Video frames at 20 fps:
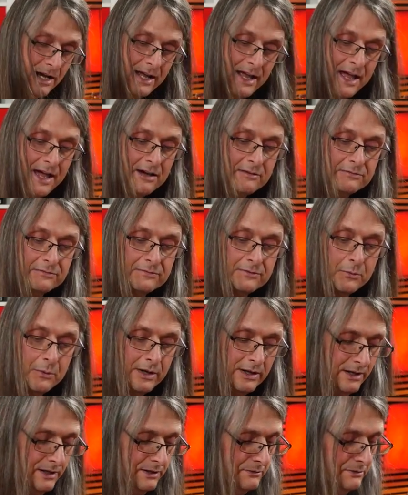I have a
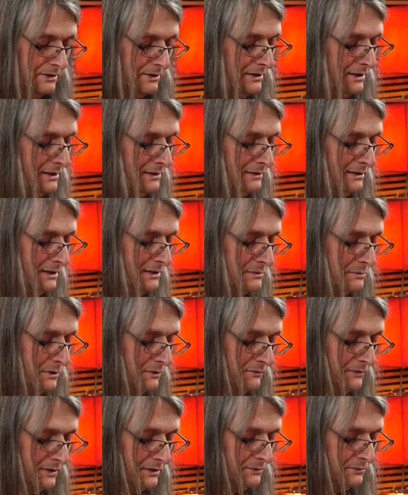way to get rid of that, as a
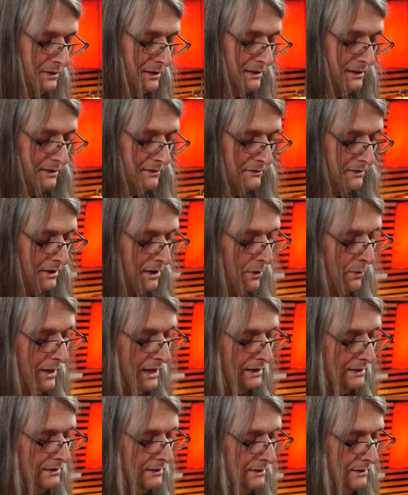matter of fact, right now. Oh
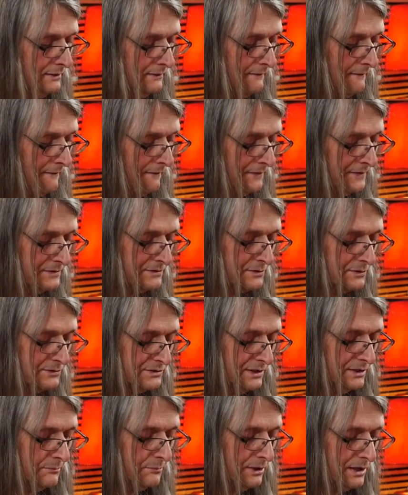wait, this goes
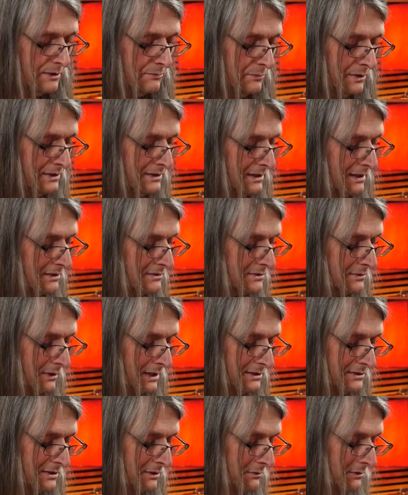on the bottom of my deck, yeah. so
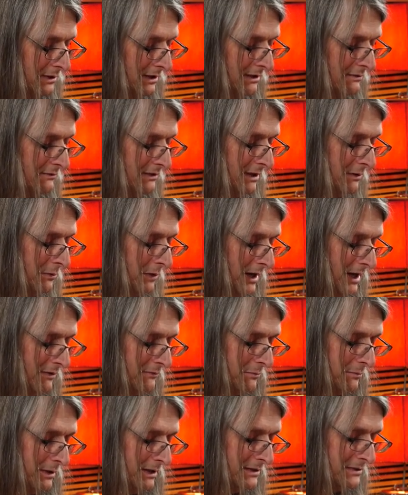I don't have. I will
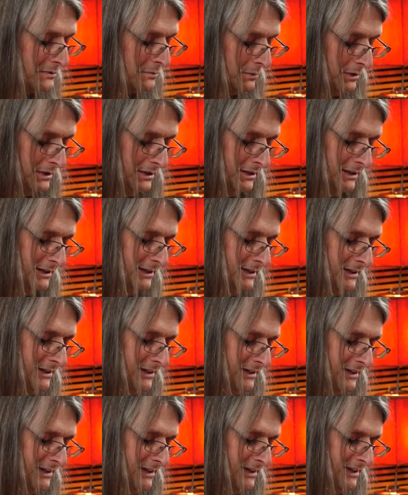have a minus one.
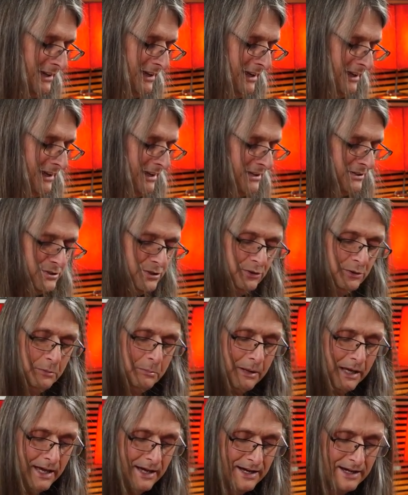Too
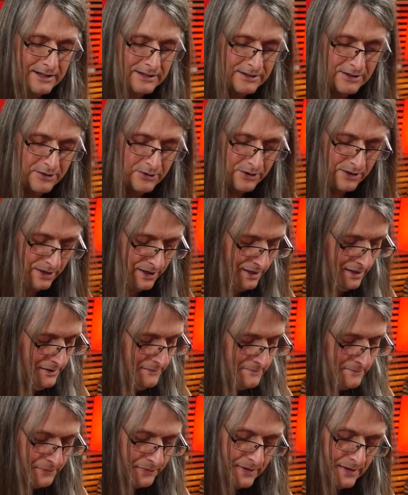bad.
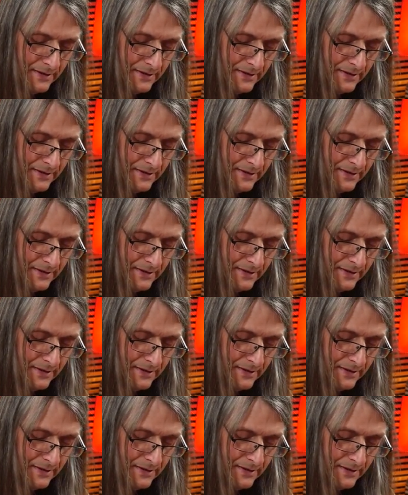Okay.